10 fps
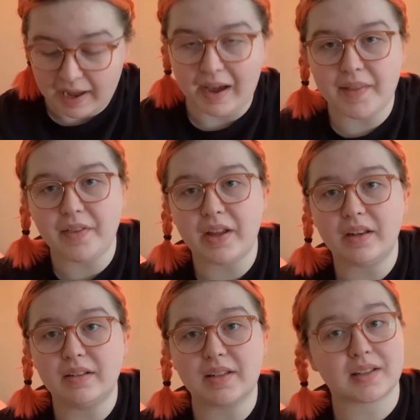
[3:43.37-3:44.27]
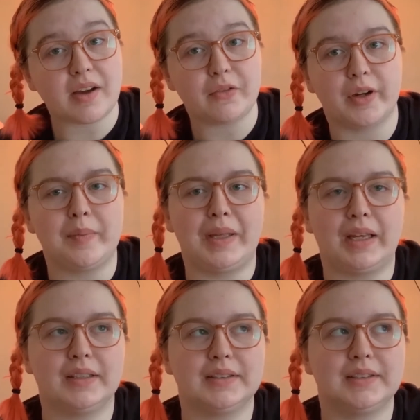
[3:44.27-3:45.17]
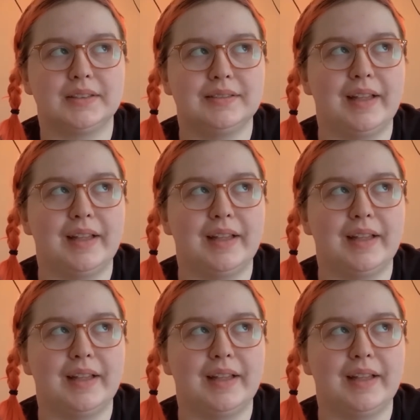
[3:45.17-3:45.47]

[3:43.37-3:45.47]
And then discovery because